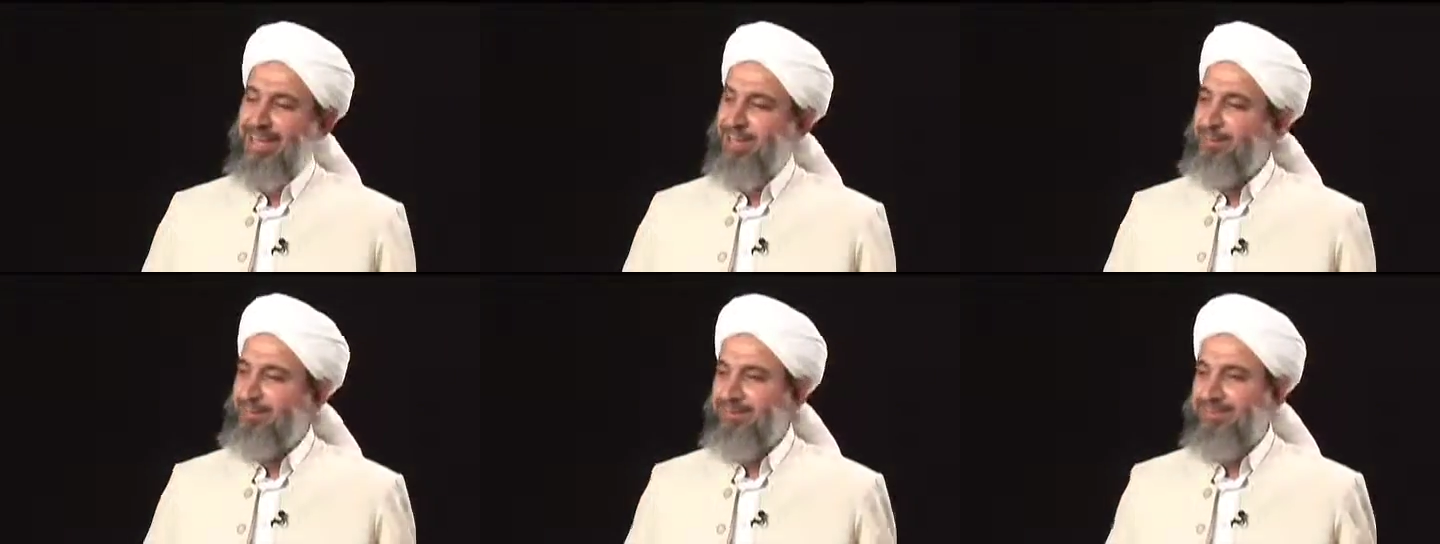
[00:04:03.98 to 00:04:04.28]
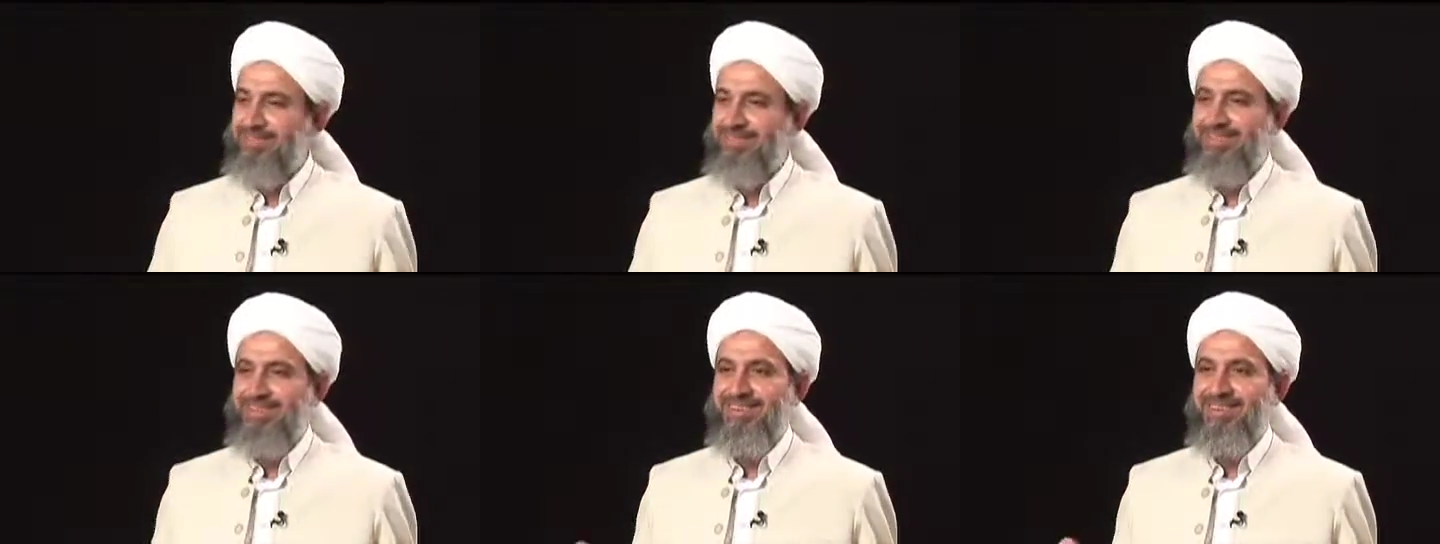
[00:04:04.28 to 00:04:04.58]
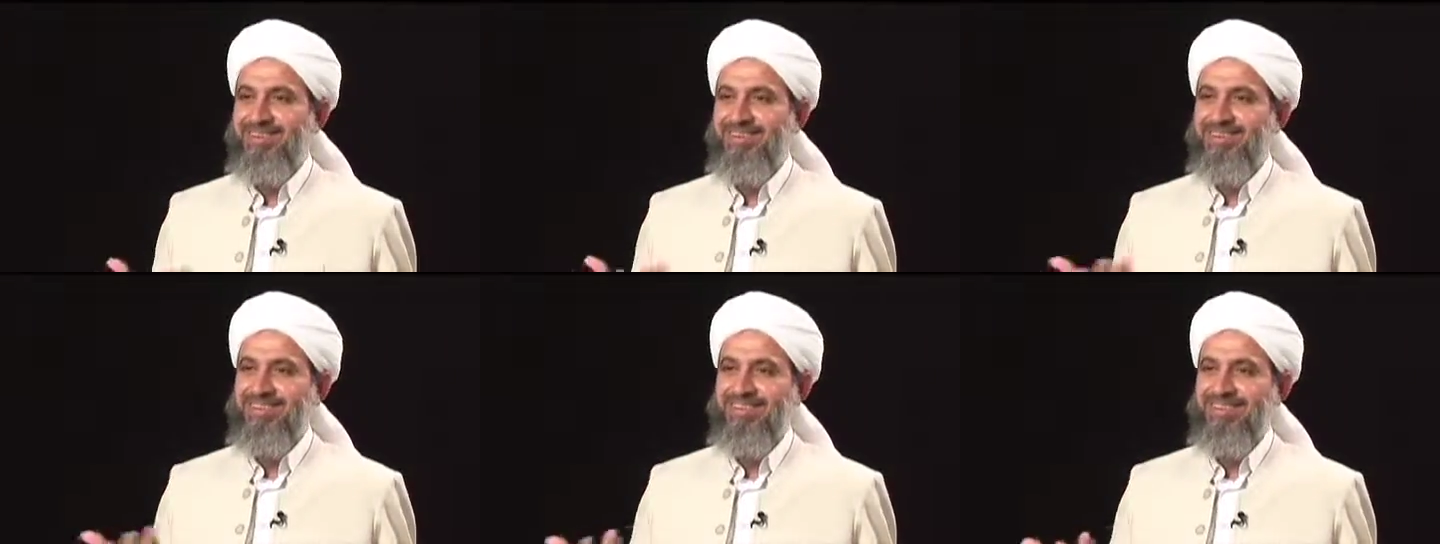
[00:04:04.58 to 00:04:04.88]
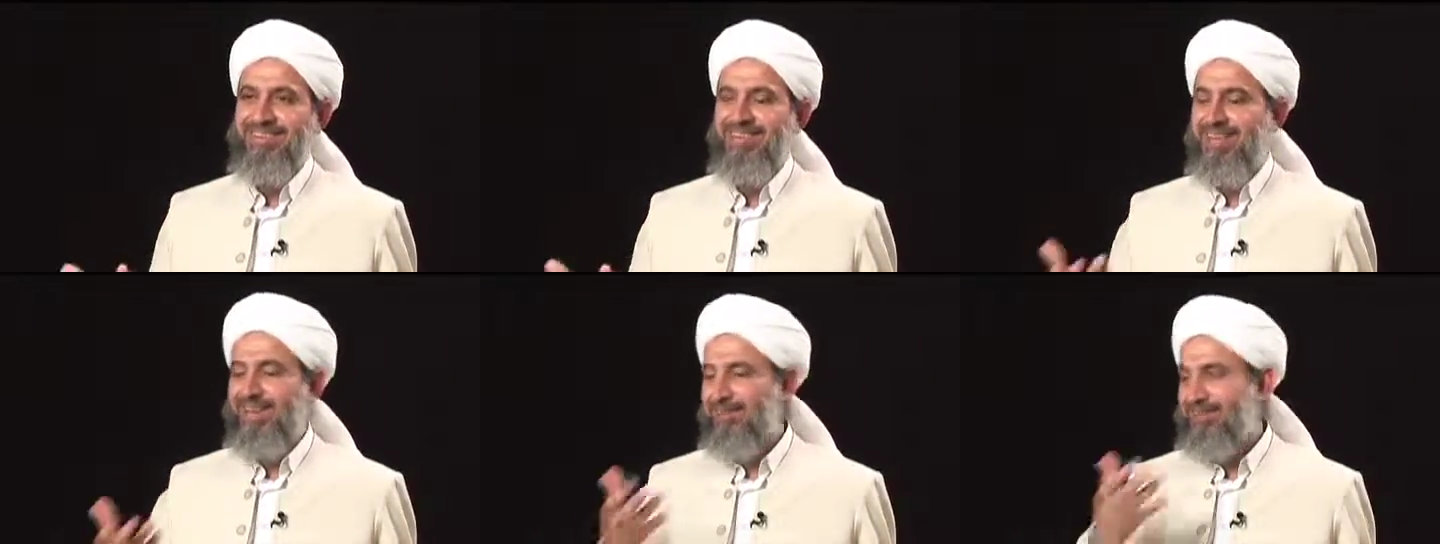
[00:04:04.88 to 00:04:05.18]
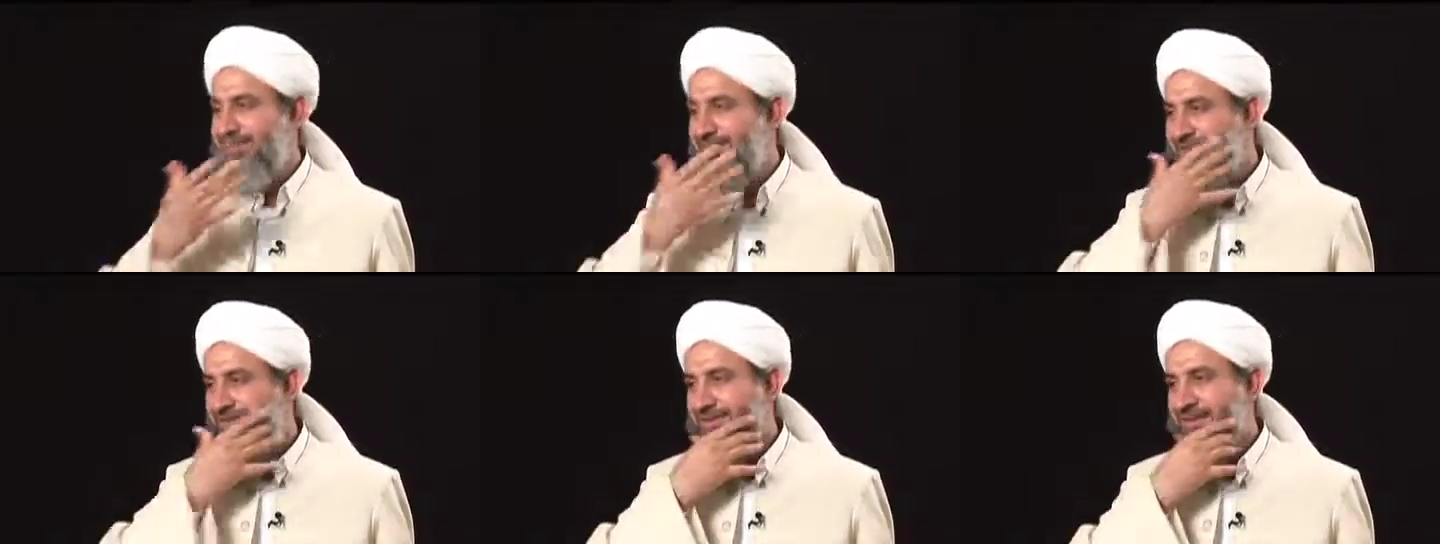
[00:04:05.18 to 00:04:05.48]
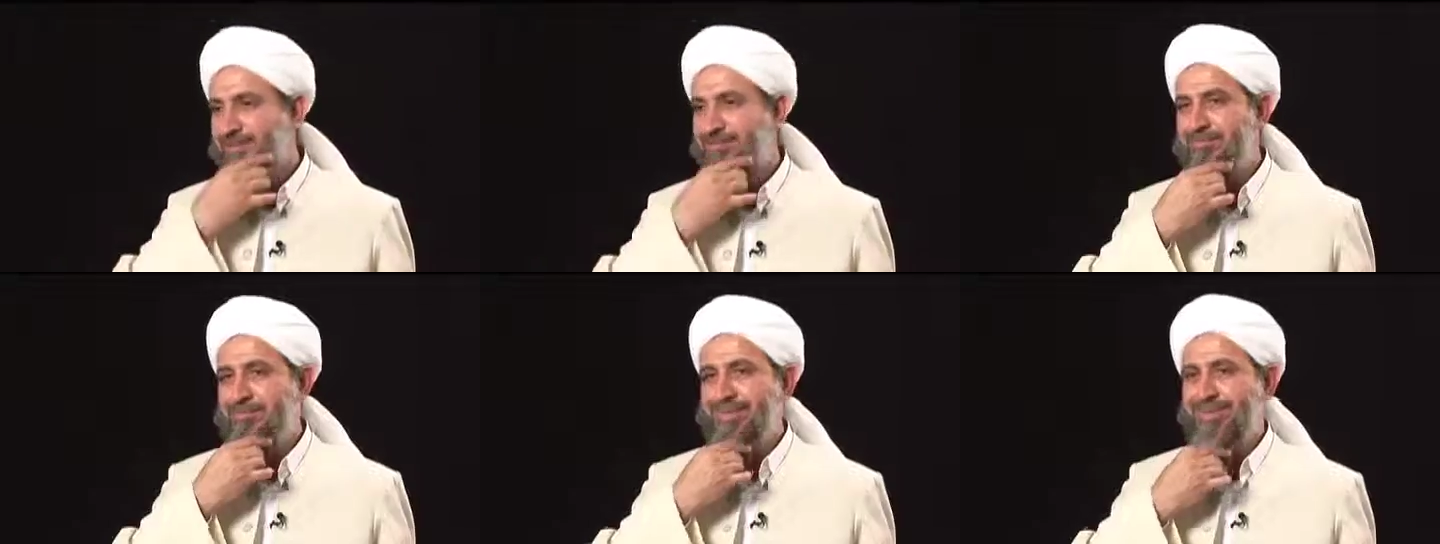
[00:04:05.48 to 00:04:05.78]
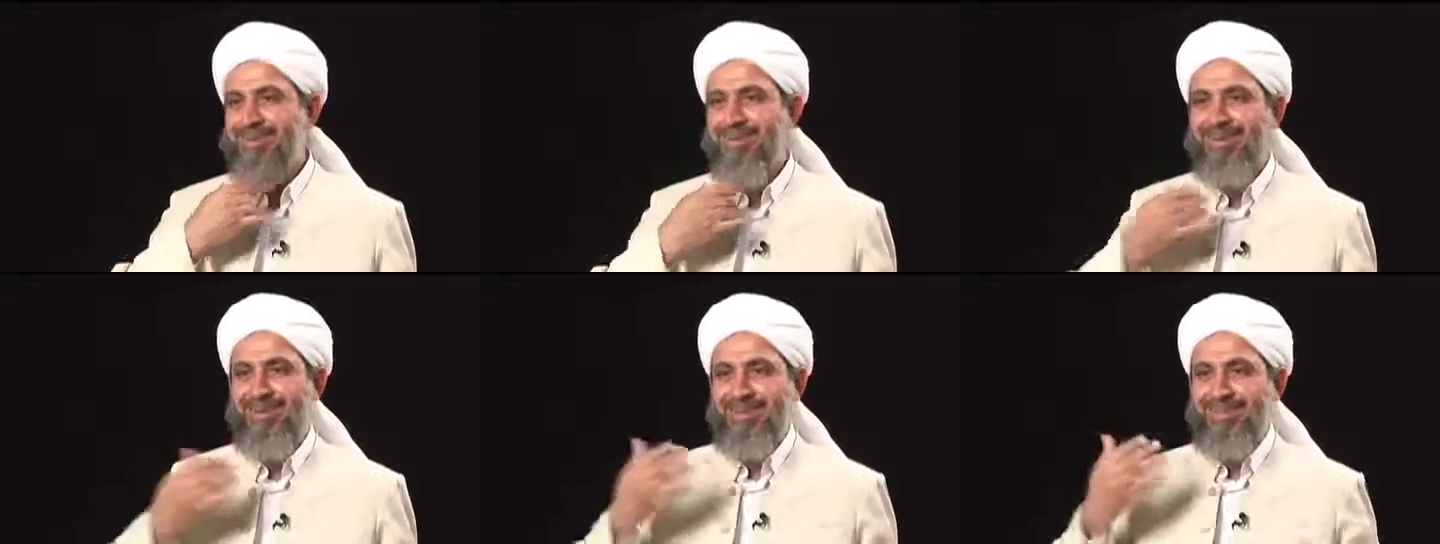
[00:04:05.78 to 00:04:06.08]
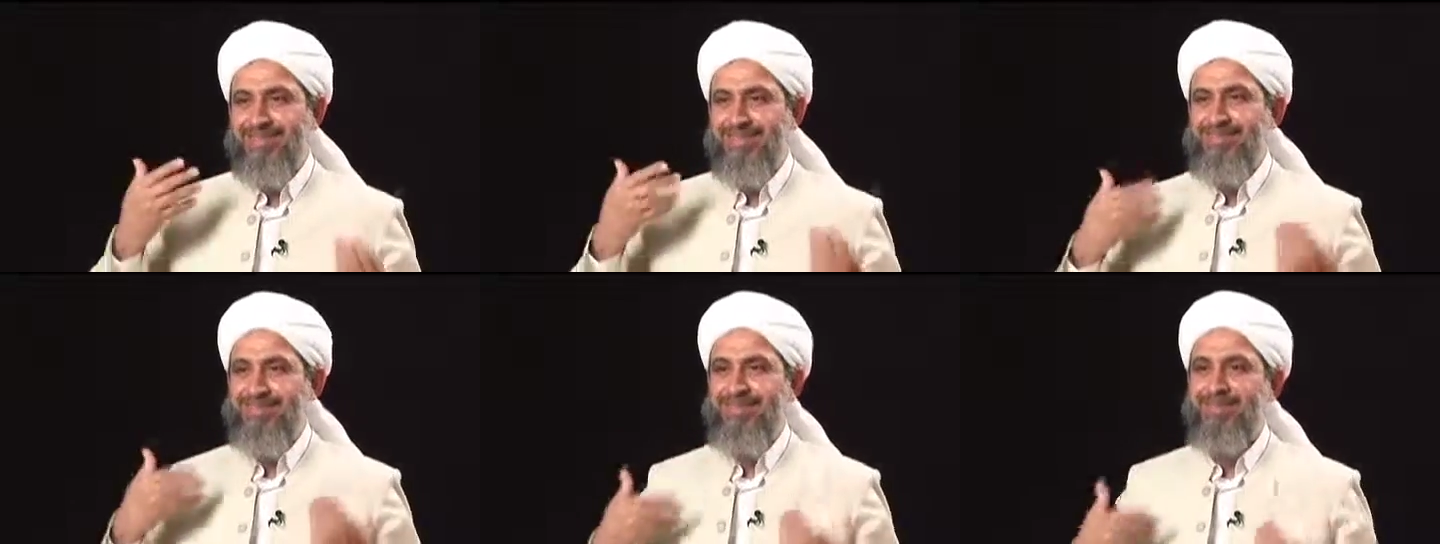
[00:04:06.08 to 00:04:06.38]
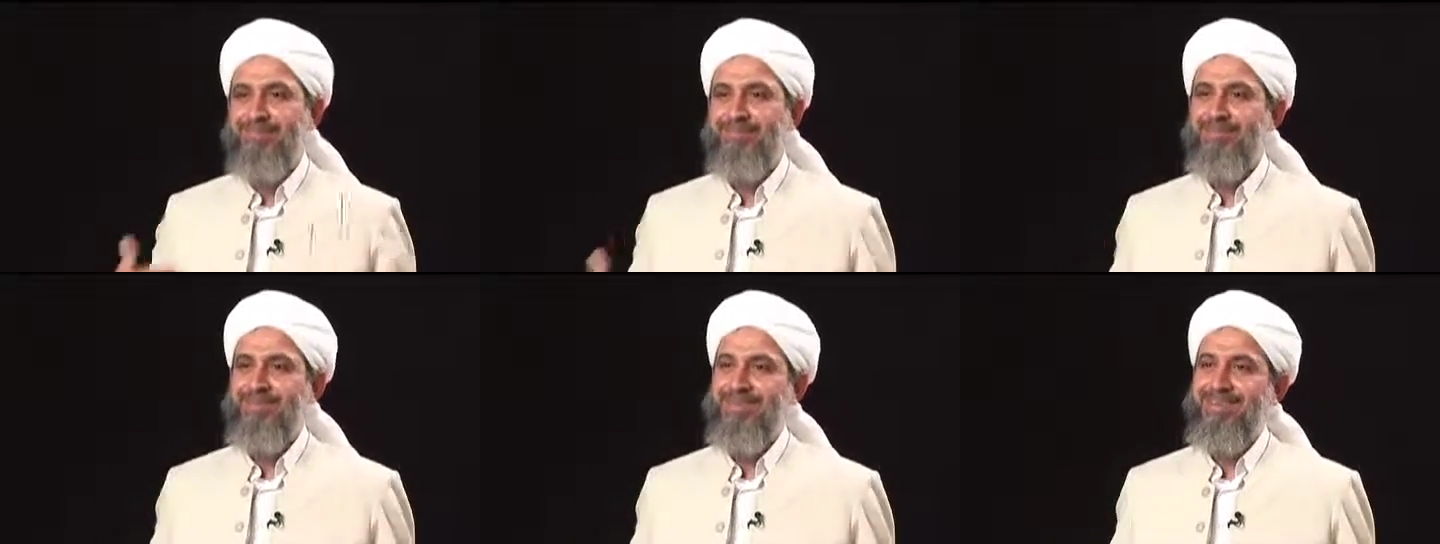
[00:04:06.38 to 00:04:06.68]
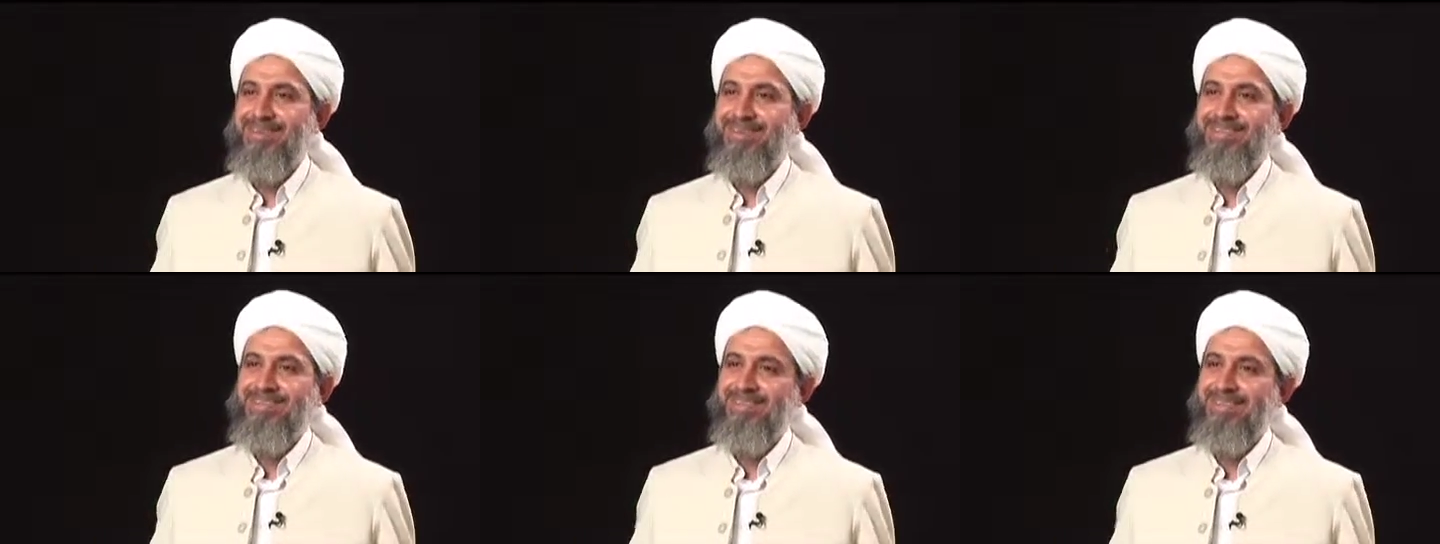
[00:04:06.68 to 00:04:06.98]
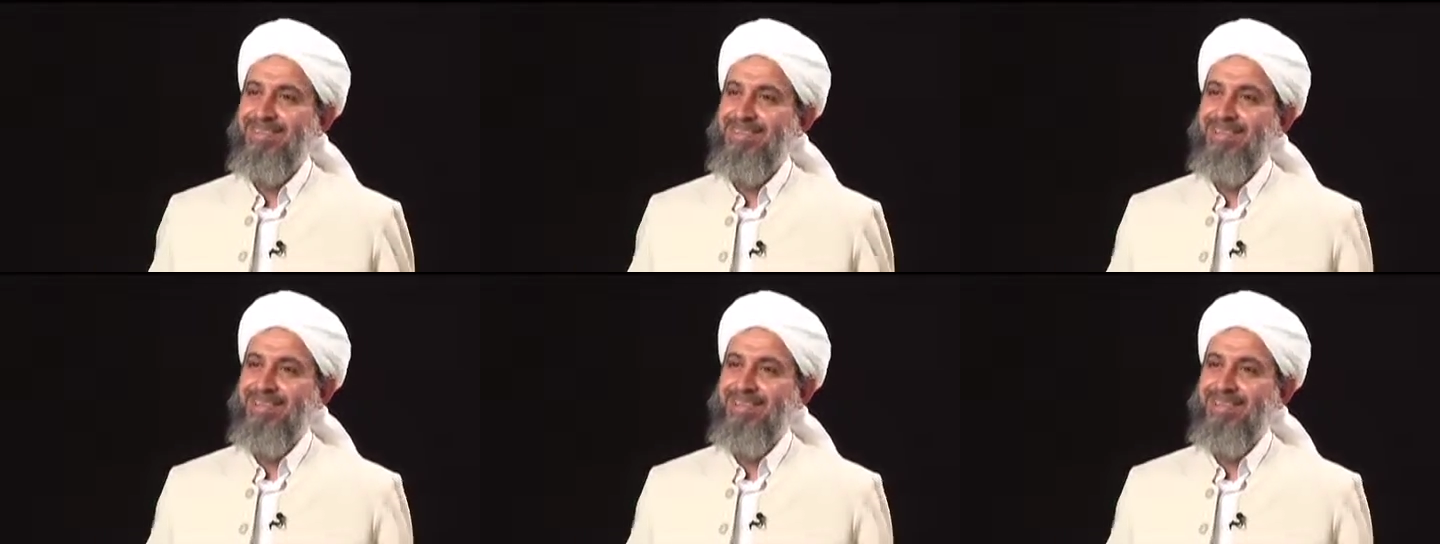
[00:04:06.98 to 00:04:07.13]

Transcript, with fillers: I'm still have the same beer and the same face,